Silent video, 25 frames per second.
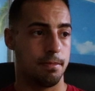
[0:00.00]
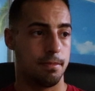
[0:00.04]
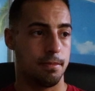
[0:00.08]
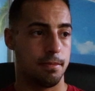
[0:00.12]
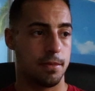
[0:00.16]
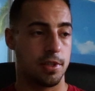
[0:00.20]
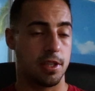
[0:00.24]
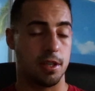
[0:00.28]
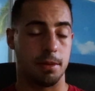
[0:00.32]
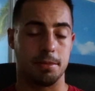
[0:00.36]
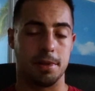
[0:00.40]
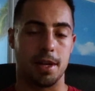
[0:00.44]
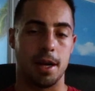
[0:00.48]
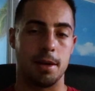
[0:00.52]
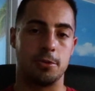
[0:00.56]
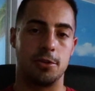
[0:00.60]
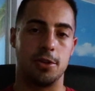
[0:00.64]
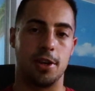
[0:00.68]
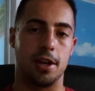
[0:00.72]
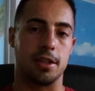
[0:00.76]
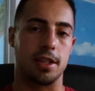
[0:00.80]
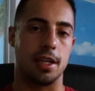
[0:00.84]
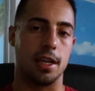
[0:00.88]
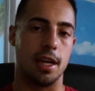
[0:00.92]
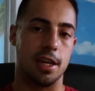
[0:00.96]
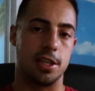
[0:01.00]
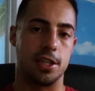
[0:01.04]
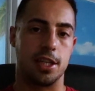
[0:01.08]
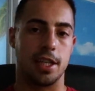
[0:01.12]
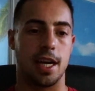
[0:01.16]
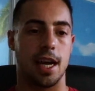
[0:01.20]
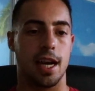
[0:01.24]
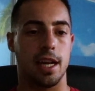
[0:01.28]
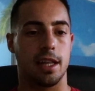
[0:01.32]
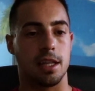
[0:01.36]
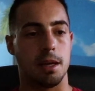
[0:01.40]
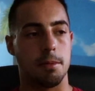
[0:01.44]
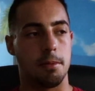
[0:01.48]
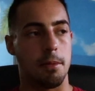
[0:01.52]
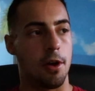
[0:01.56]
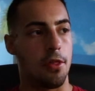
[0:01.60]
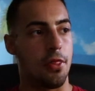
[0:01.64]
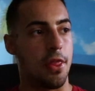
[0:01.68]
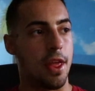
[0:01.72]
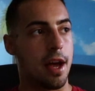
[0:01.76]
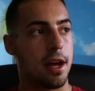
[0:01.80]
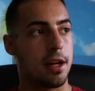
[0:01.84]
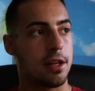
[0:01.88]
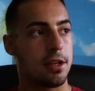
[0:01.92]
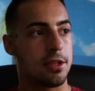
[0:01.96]
Sometimes you have to educate them on
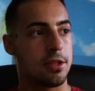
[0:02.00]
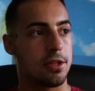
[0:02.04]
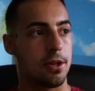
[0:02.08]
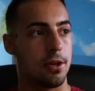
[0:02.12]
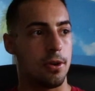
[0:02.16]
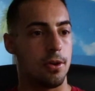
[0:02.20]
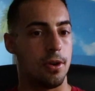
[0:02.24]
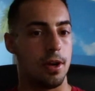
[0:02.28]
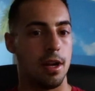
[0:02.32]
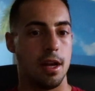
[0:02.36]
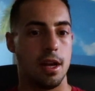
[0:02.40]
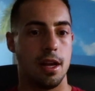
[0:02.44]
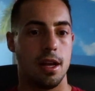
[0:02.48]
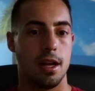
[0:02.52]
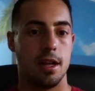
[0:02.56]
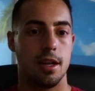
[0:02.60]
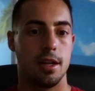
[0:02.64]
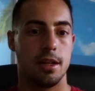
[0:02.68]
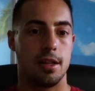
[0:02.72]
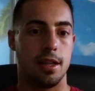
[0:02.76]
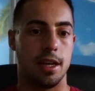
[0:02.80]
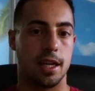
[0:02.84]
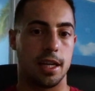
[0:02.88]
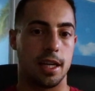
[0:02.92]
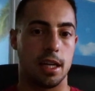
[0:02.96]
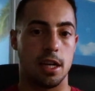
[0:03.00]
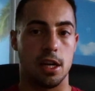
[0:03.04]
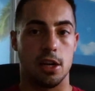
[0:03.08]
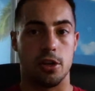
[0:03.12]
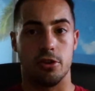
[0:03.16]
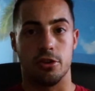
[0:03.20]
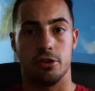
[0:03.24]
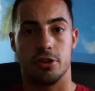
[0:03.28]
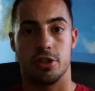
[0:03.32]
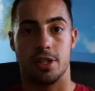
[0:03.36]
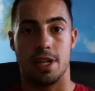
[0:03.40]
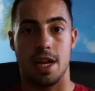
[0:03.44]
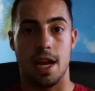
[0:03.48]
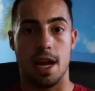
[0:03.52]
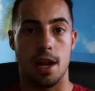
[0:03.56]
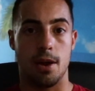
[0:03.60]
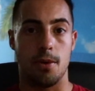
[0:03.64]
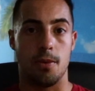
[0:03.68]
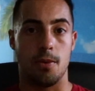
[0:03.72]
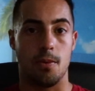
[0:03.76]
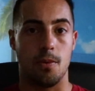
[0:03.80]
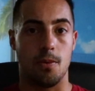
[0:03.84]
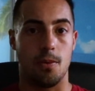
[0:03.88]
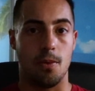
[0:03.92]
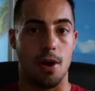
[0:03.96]
that so they can
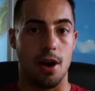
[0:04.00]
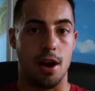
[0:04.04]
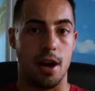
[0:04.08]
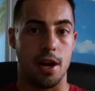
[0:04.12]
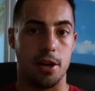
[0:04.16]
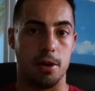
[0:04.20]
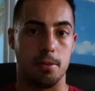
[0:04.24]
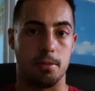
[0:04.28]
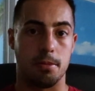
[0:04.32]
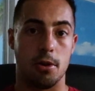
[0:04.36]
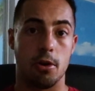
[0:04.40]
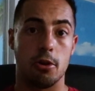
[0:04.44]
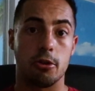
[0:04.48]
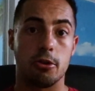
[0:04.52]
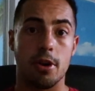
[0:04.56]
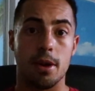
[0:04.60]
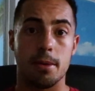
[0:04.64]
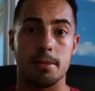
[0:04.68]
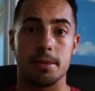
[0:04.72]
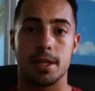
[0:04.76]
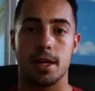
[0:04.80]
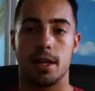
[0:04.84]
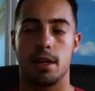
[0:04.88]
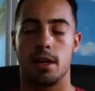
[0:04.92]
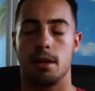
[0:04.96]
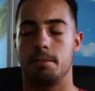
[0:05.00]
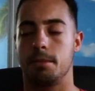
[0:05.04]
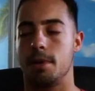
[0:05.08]
understand why your program's set up